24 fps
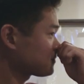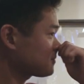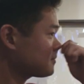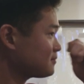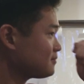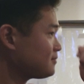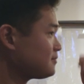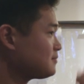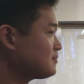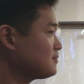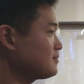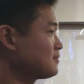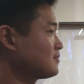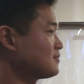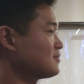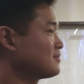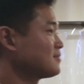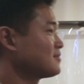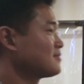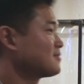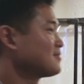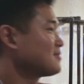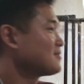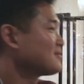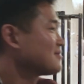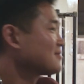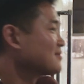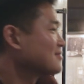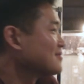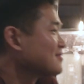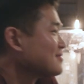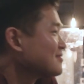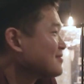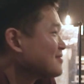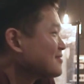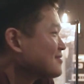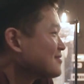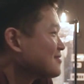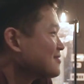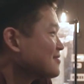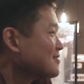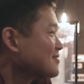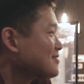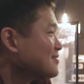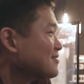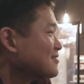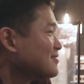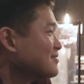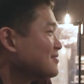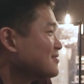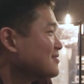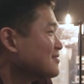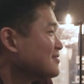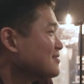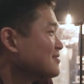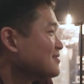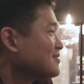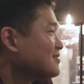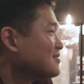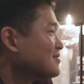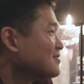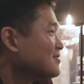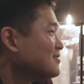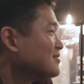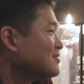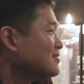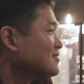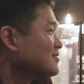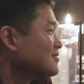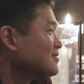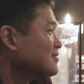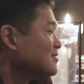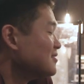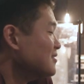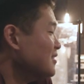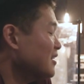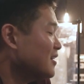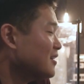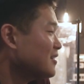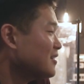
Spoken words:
(not speaking)